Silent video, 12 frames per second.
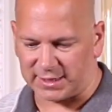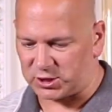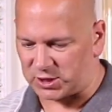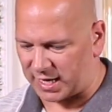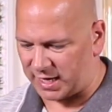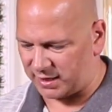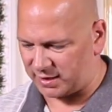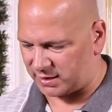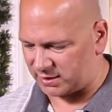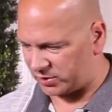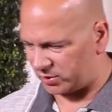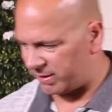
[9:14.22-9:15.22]
shedding a
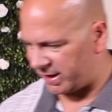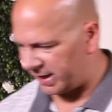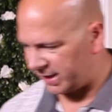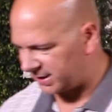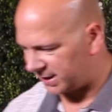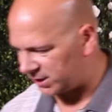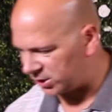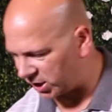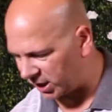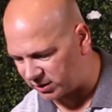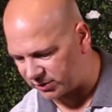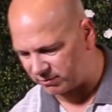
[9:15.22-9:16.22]
little bit. It's going to
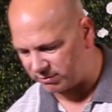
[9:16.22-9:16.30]
shed a little